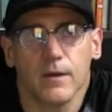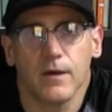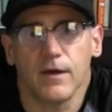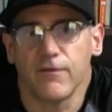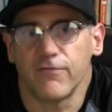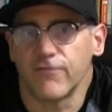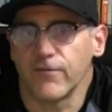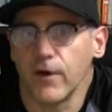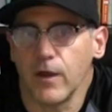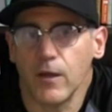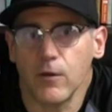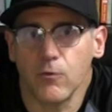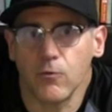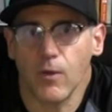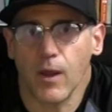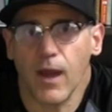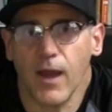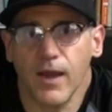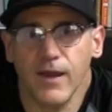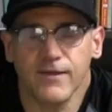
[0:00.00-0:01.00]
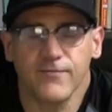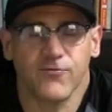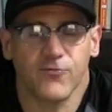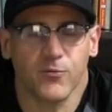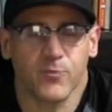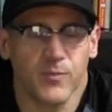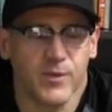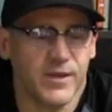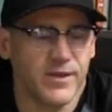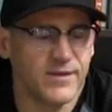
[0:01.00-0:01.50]
a fun ride
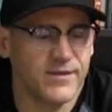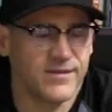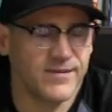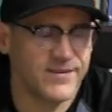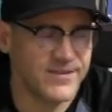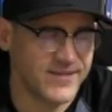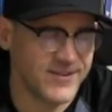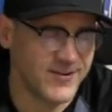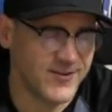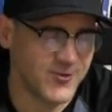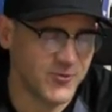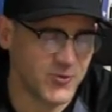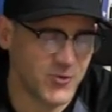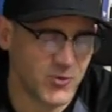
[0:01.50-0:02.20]
for me, you know,